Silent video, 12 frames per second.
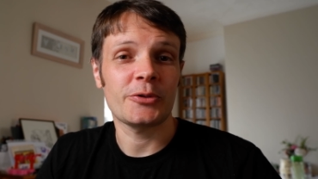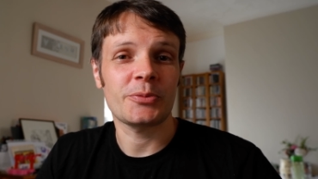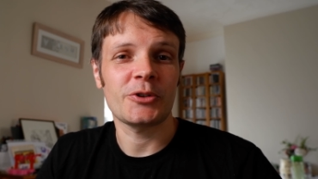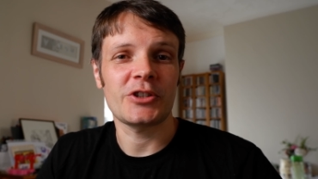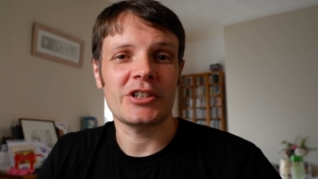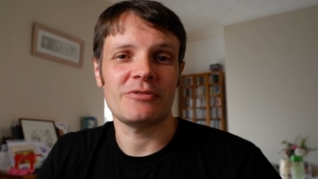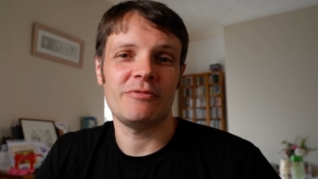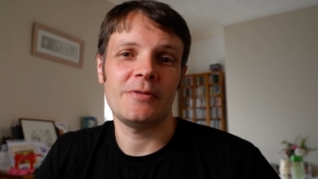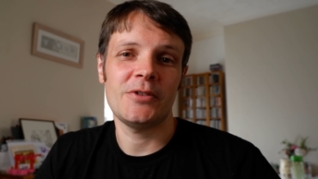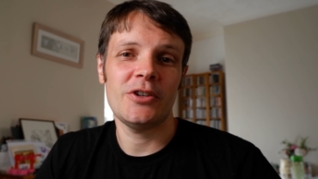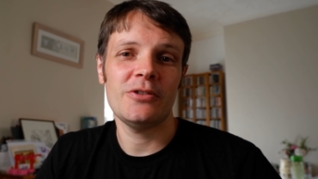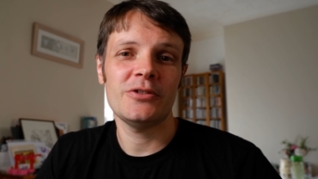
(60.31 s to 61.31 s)
projects and
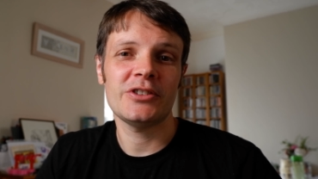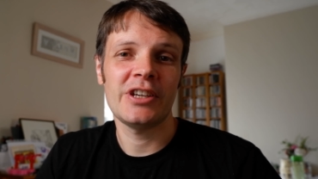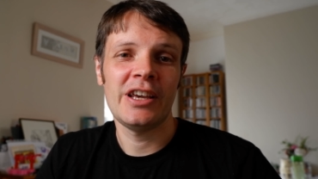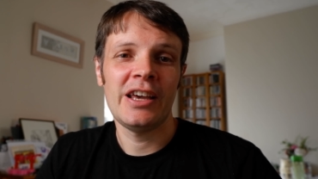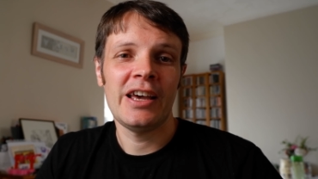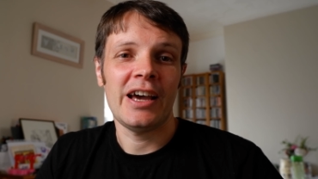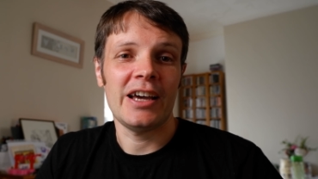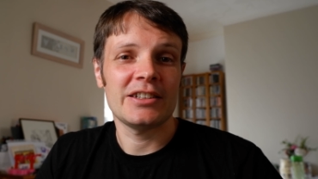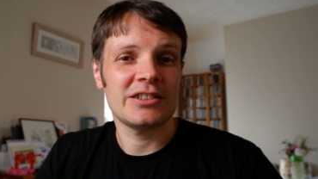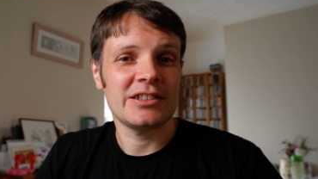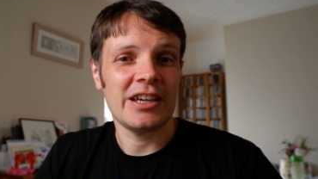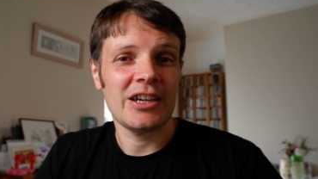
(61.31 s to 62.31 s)
reviews. And
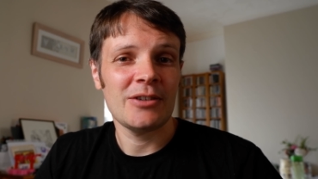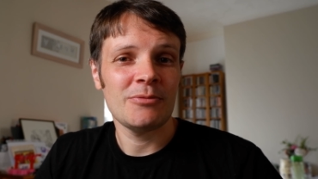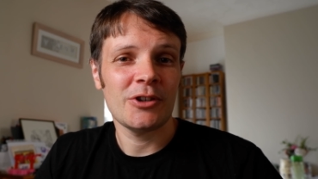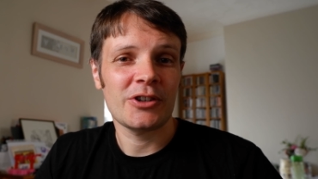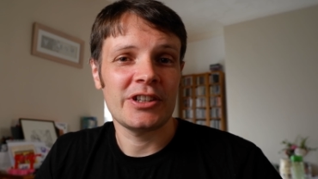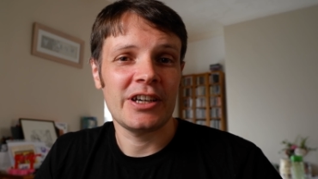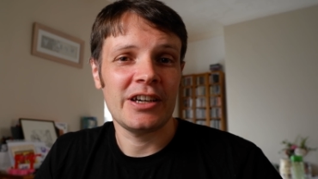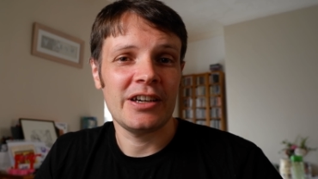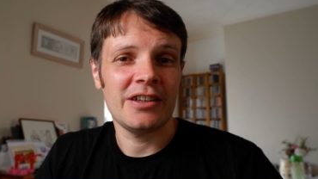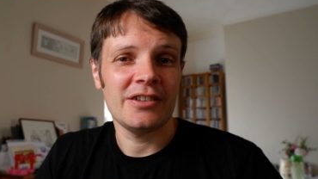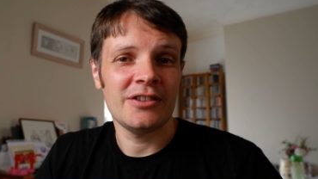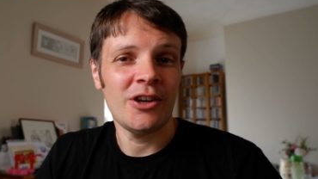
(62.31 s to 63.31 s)
today I'm looking
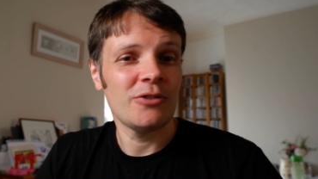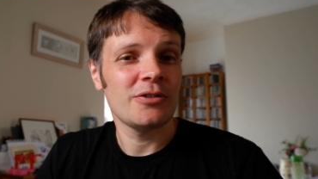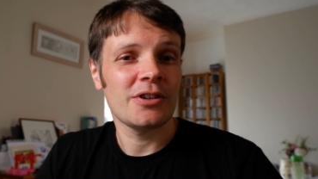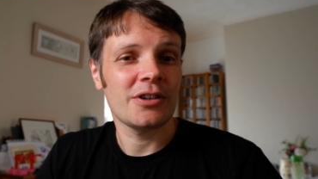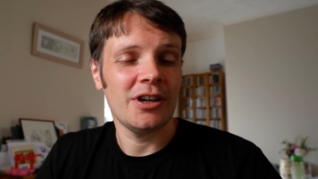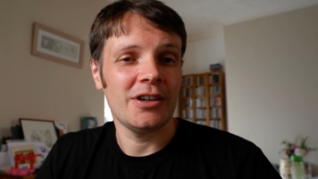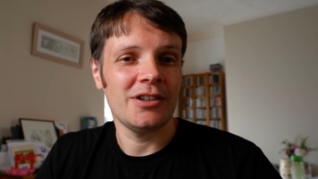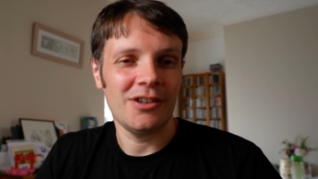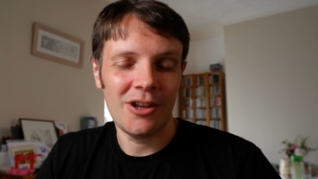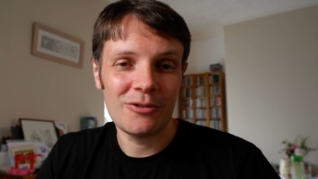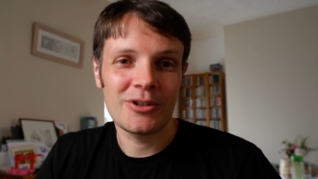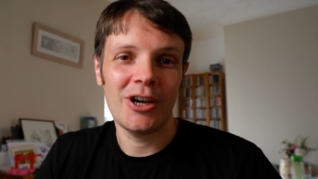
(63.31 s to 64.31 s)
at
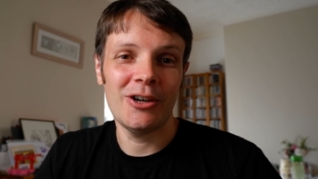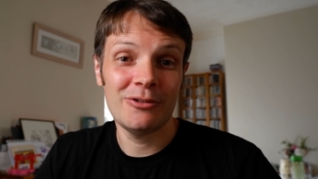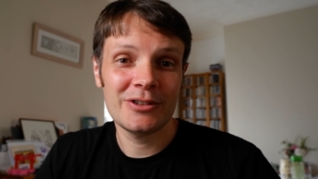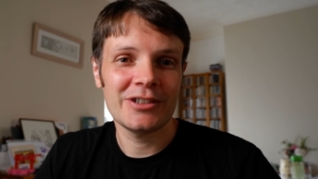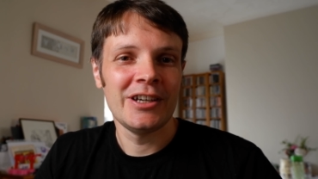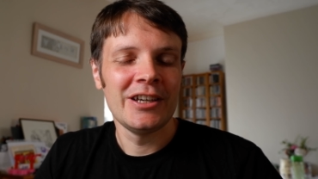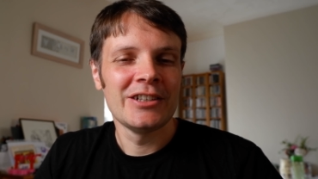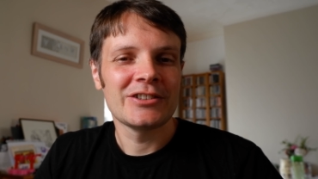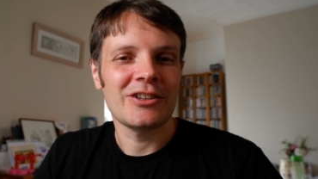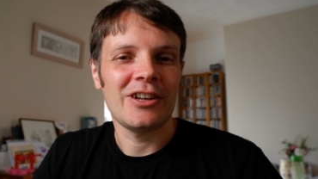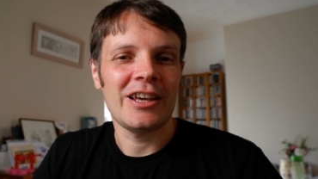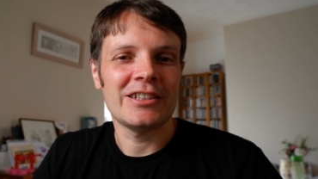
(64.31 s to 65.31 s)
low code.
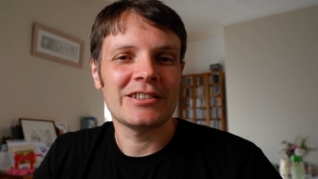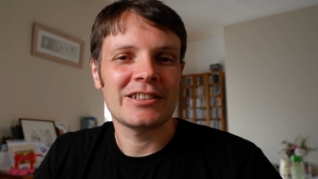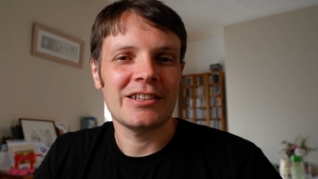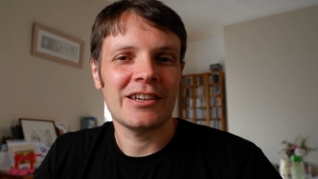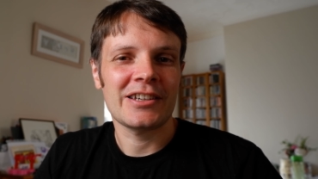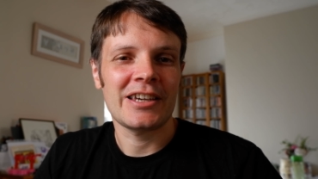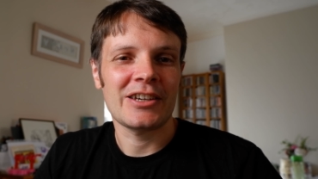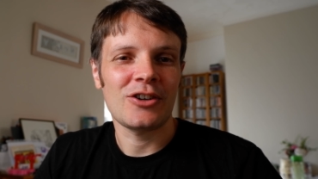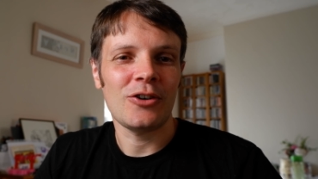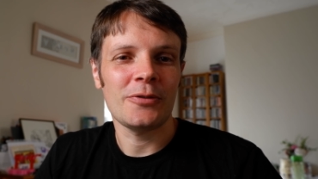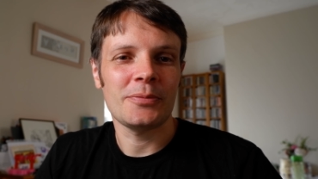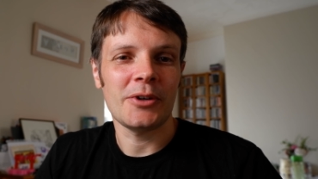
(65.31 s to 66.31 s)
So let's kick
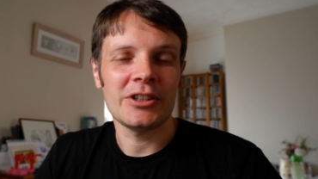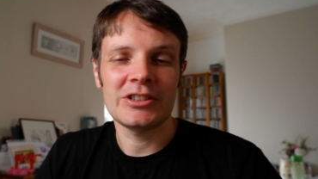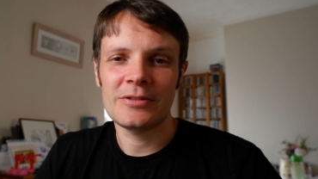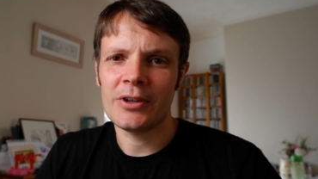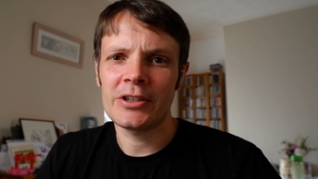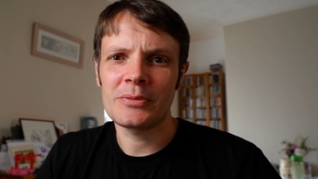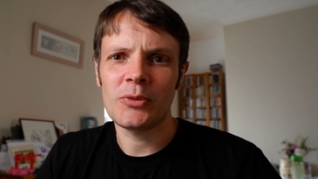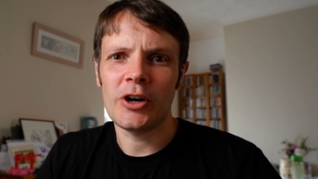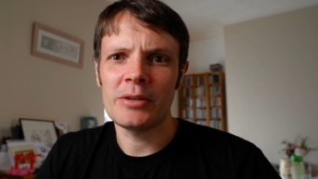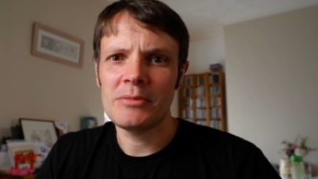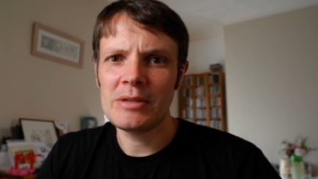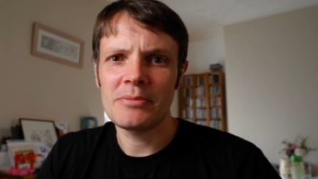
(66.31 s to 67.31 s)
off by defining what
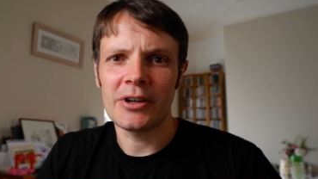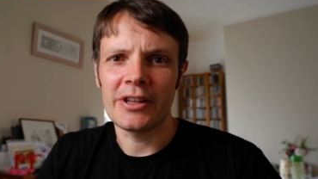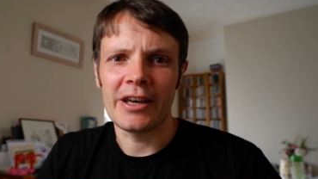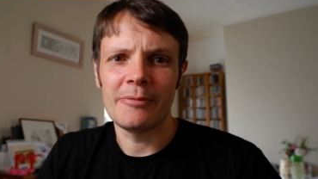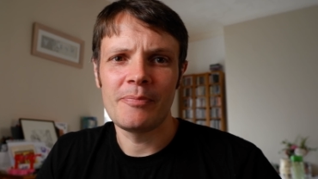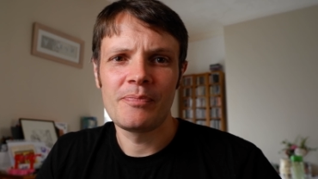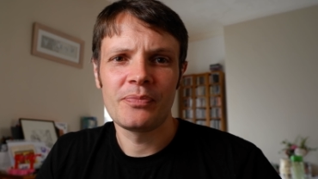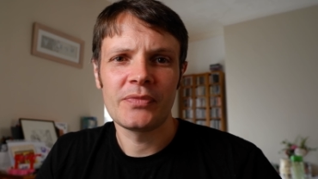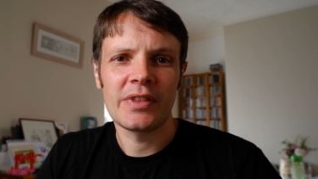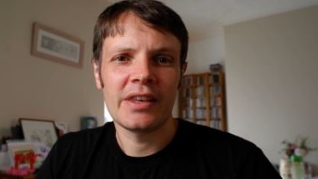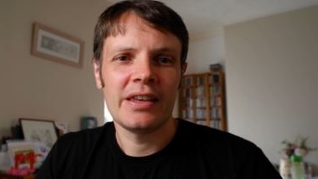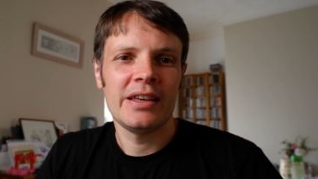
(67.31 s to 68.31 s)
I mean by that.
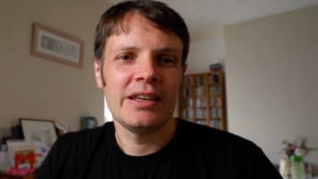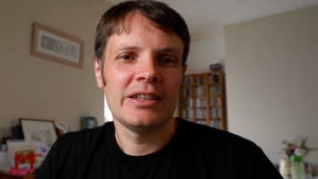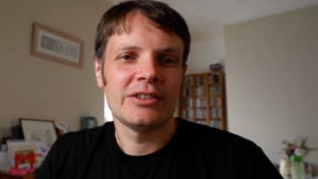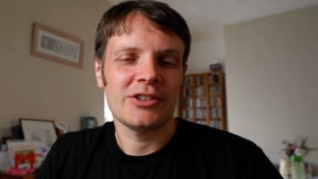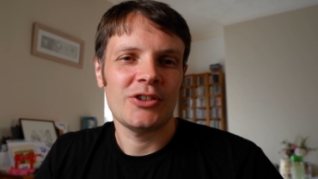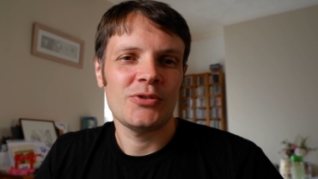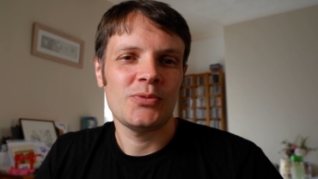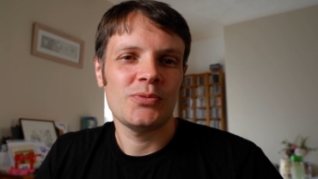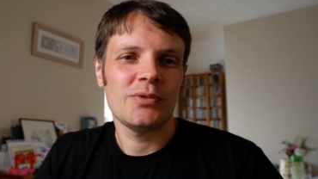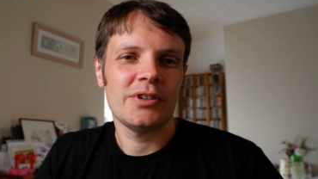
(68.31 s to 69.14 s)
So